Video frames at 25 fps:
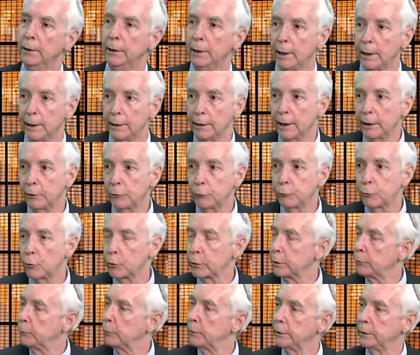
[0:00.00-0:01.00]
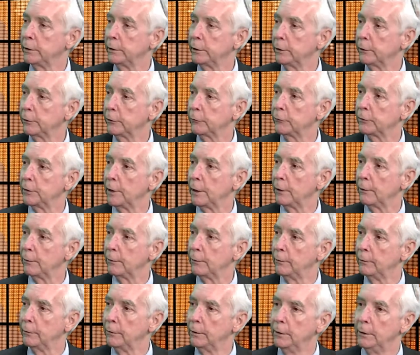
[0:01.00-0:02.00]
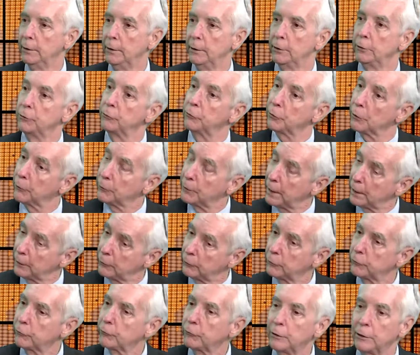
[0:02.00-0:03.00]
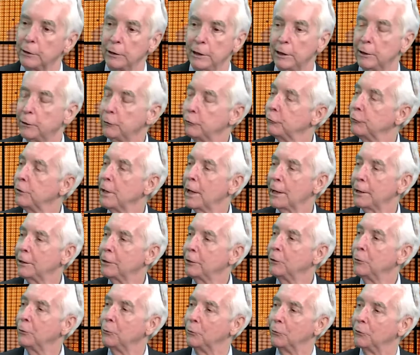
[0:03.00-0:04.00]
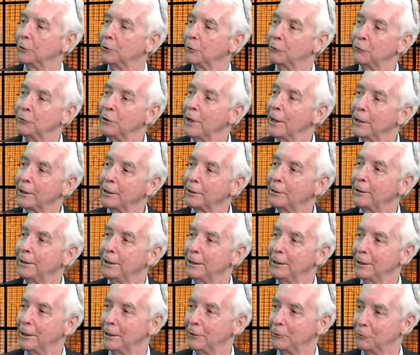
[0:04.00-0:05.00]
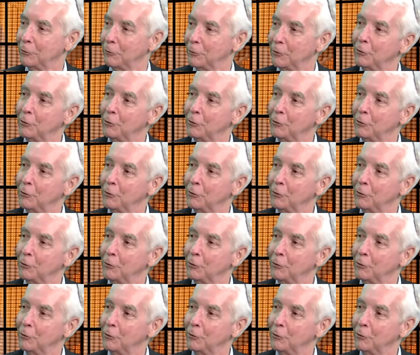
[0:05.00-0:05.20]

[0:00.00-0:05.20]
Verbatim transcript: And that's 41 years now. Mm -hmm. So that's, it is not a youth, it's not a teenager.